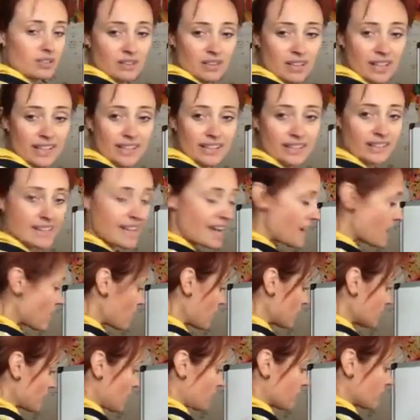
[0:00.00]
Like
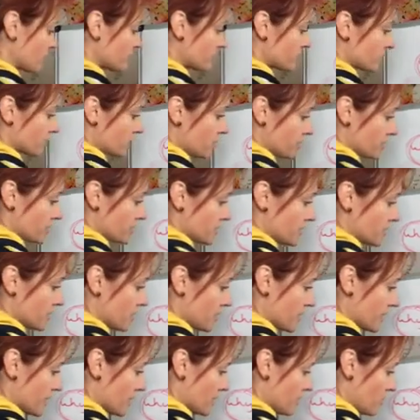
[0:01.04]
now, I've started to
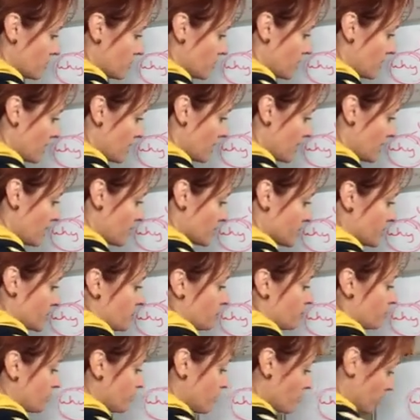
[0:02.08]
go, so
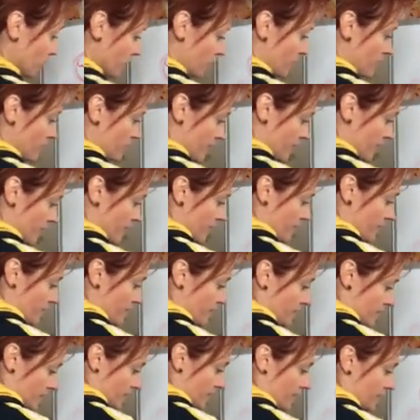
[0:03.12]
book over here,
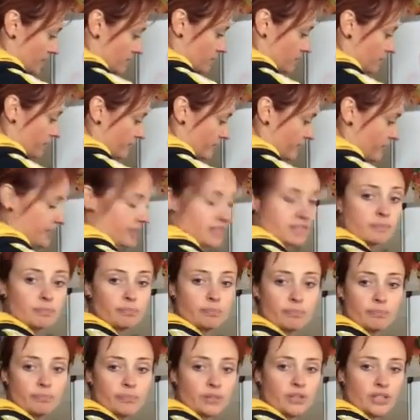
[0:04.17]
this links with this.
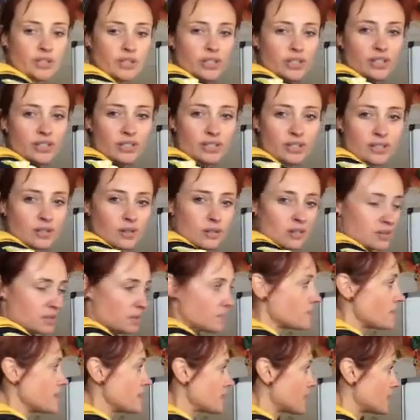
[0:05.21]
You can start to
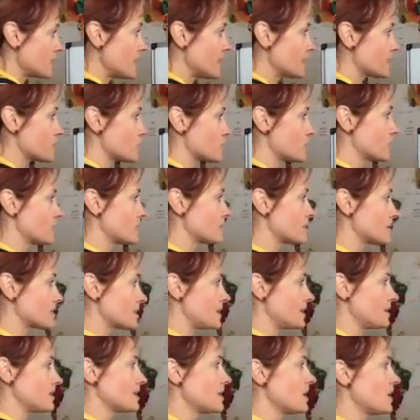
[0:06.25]
make connections,
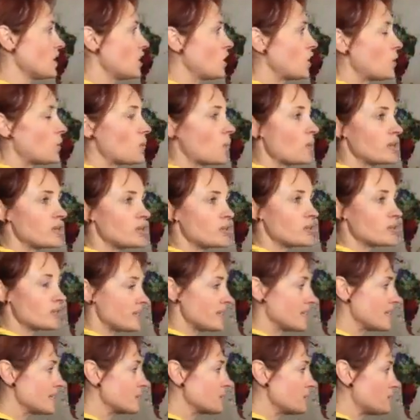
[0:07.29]
and when you
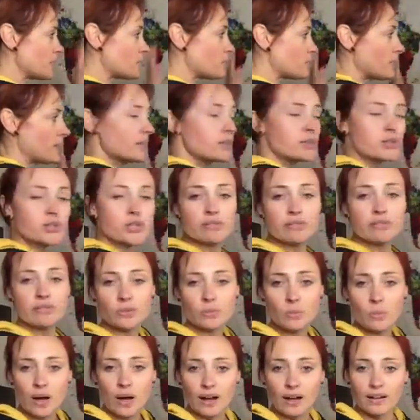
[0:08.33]
see the big picture
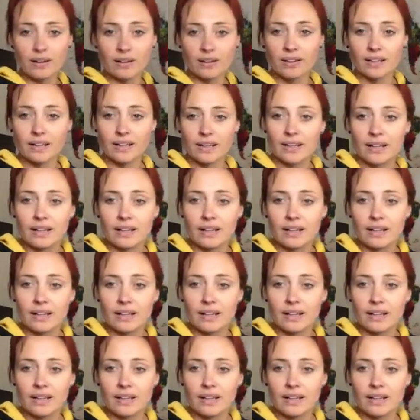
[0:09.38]
as well,